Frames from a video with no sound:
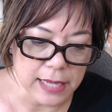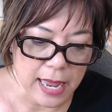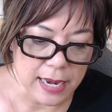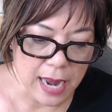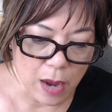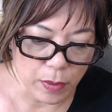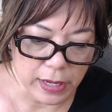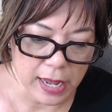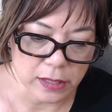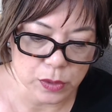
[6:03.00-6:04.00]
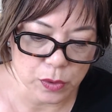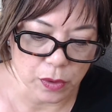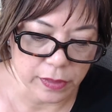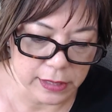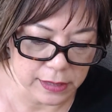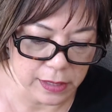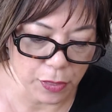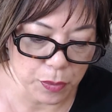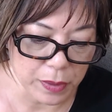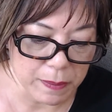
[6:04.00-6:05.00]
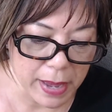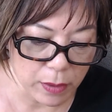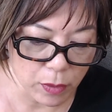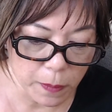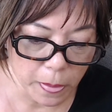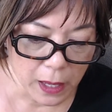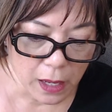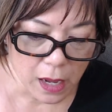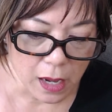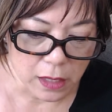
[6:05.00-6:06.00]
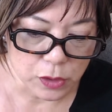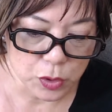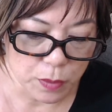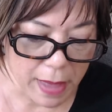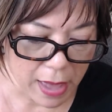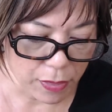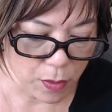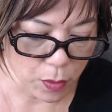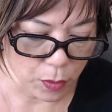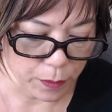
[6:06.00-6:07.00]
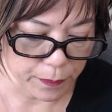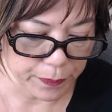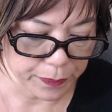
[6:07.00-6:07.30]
and now in escrow. This is a 3-bedroom, 2-bath home.